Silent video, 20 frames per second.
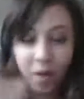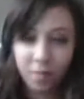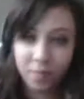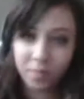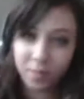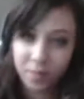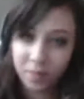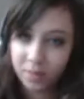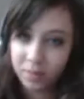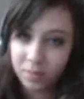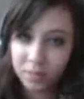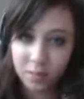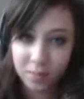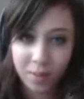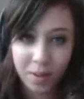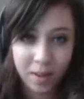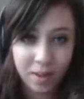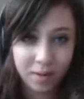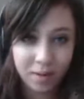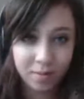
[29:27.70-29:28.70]
this has
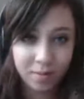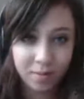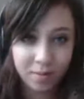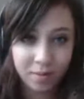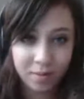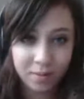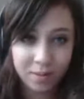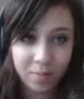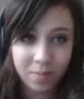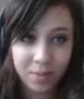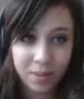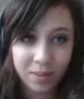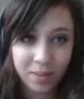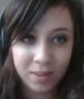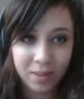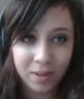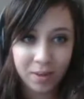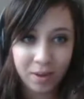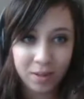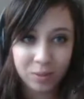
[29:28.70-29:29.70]
been something that you
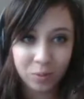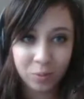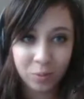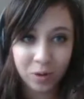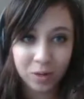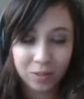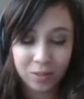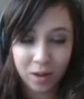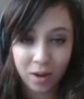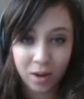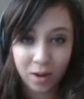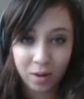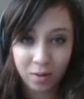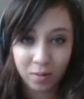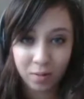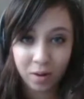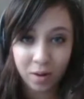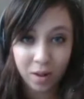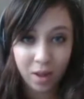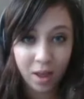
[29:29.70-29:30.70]
guys worked on
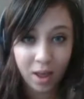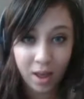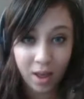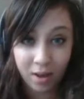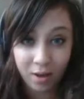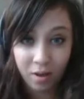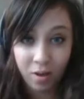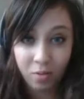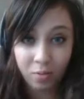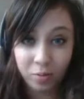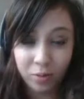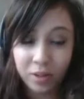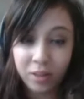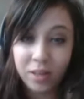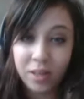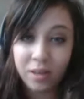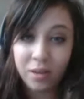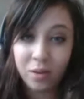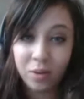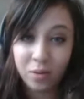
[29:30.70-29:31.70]
at a
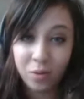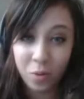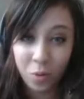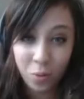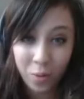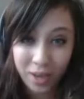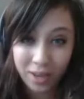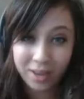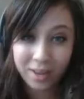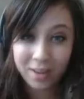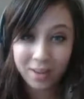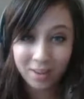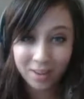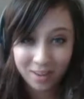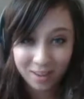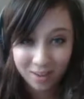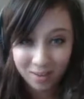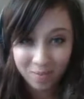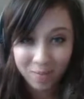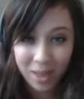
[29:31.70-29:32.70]
really quick
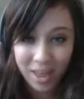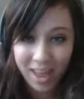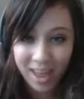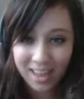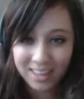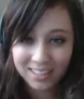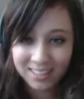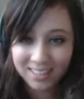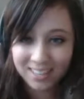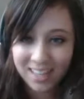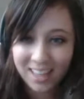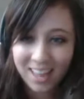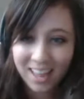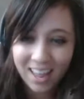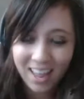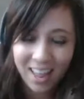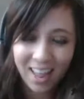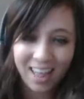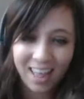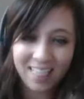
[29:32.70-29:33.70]
pace
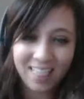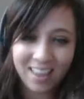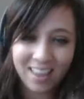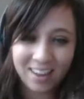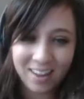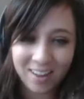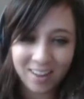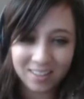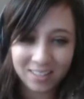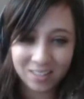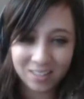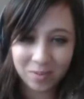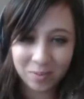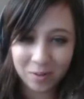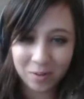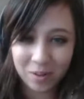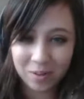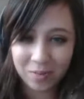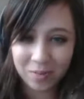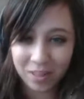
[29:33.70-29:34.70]
and then got to deploy
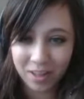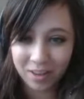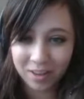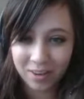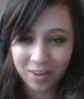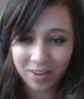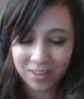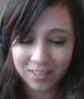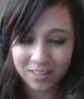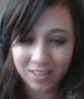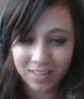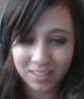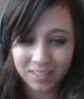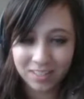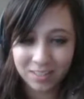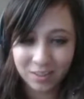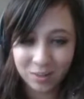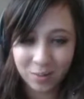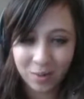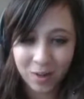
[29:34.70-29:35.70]
for that contest as
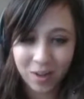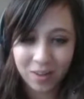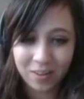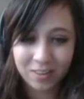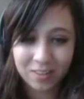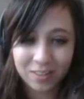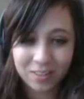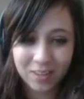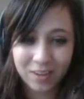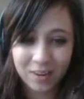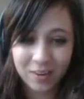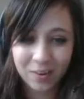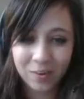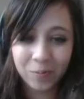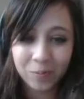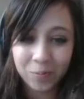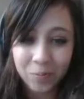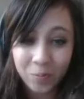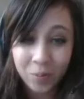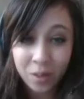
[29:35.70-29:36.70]
well. So
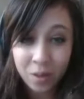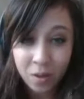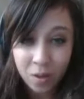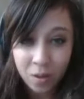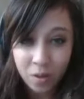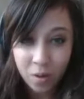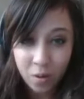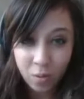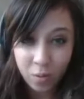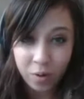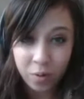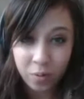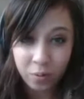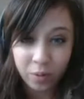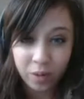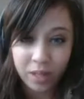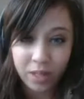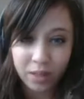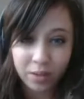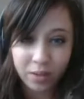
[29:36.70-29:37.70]
we were
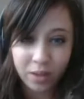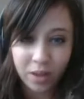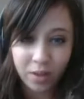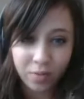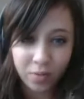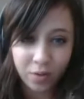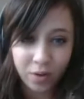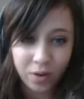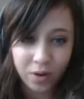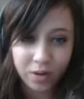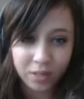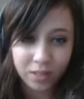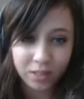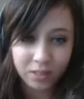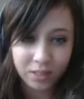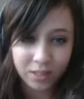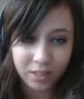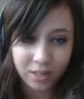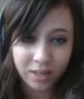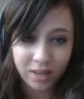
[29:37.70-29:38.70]
really looking forward to
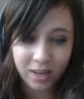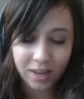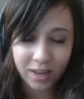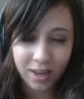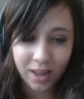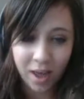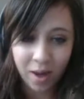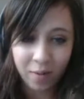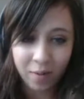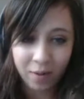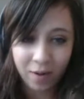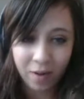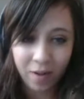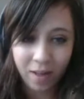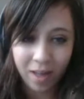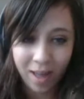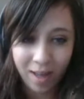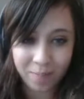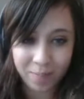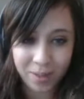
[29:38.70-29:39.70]
seeing how it all
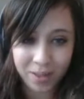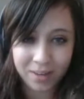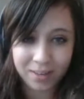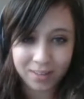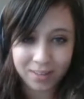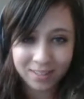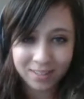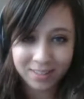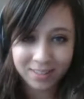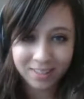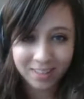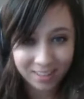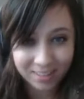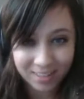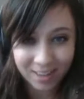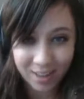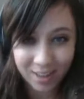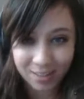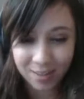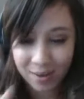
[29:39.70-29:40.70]
happened
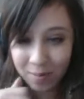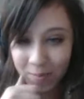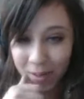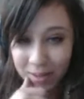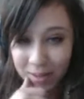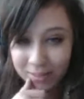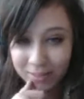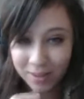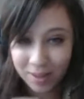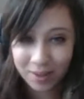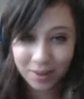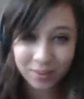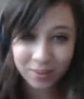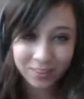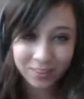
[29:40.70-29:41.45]
down there in Mexico.